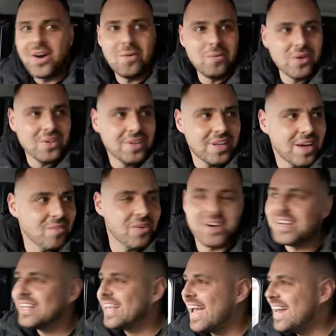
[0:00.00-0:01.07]
Come on, am I
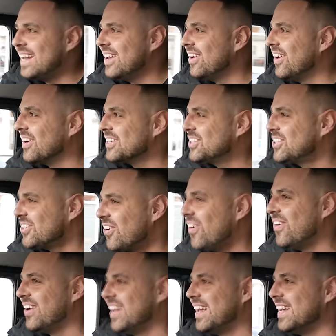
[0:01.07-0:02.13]
going to get any looks?
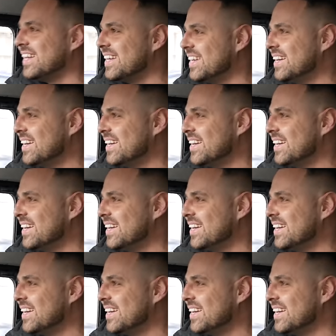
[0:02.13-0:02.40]
Surely.